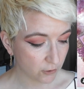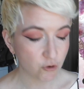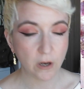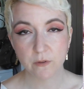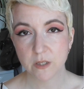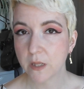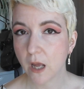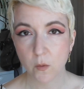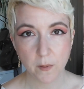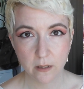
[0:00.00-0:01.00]
trend with some of the
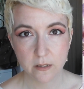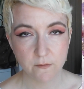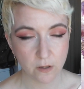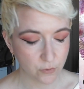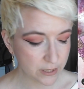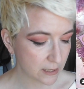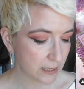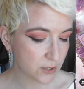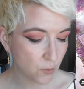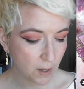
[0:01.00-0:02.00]
other palettes they've done recently,
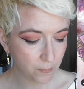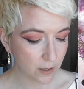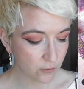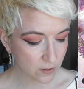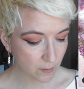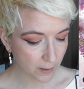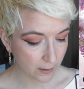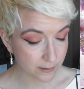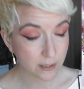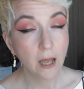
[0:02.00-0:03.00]
so I'm not interested in the
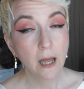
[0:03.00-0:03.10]
palettes.